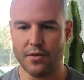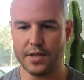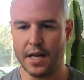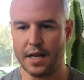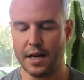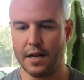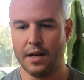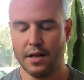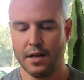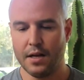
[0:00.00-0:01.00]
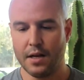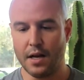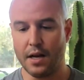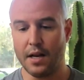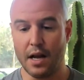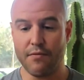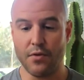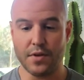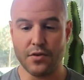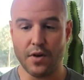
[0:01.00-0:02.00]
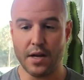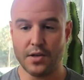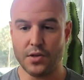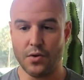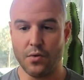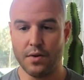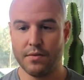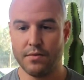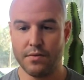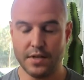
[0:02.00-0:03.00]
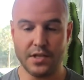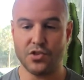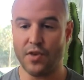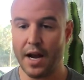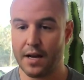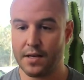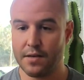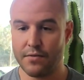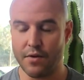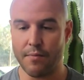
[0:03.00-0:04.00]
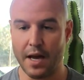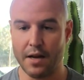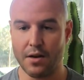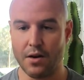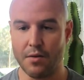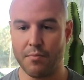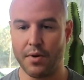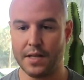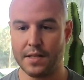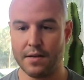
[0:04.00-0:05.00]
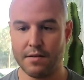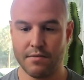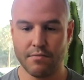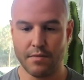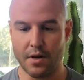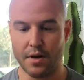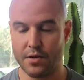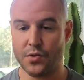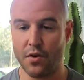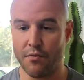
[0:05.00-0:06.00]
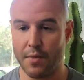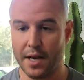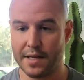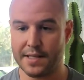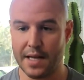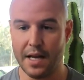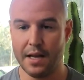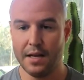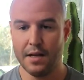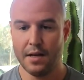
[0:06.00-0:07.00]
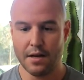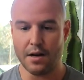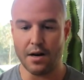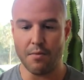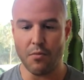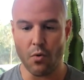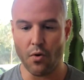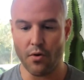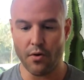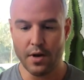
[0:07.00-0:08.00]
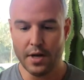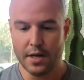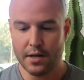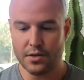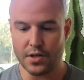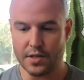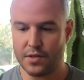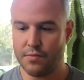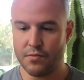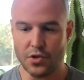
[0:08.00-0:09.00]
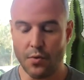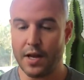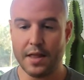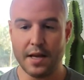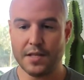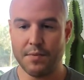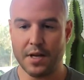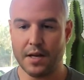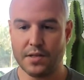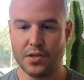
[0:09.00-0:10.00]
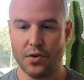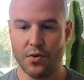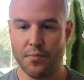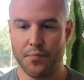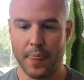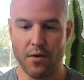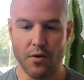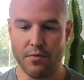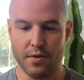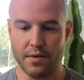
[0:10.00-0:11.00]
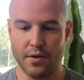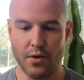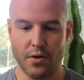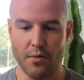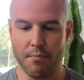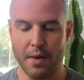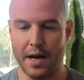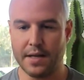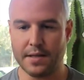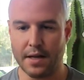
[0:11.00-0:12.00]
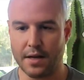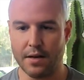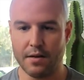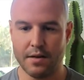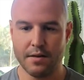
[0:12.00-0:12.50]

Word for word: that are taken in an effort to try to distract from that unpleasant uh, sort of manic state, um, or just doing things because your your you know your mind is like a,